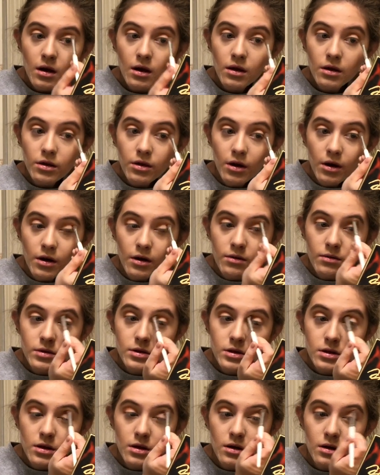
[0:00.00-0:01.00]
I thought it
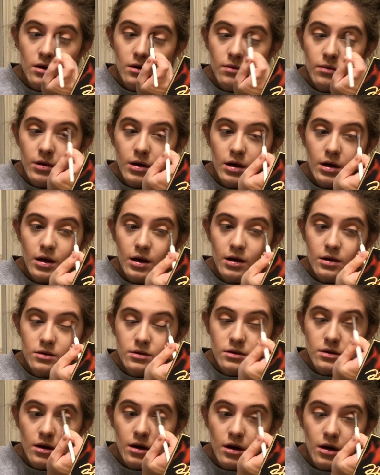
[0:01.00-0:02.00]
was good, but I
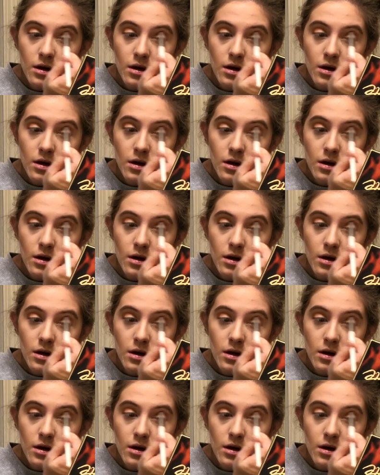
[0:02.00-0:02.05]
guess